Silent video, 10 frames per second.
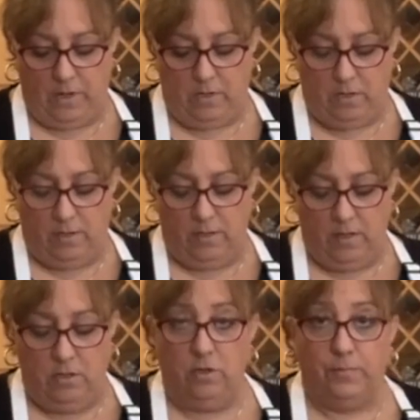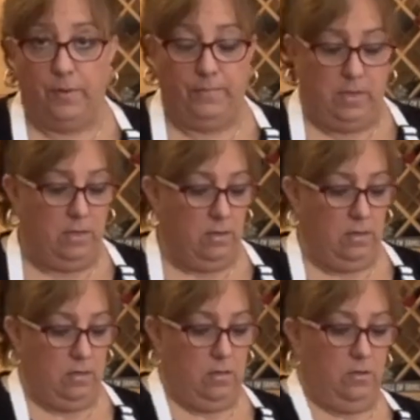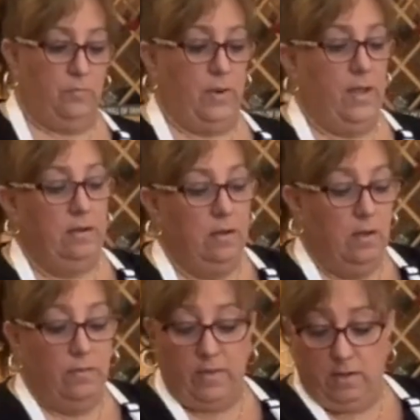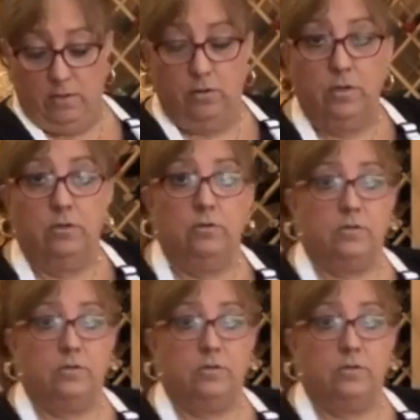what do you call it, in your pumpkin and in, in your bread, then you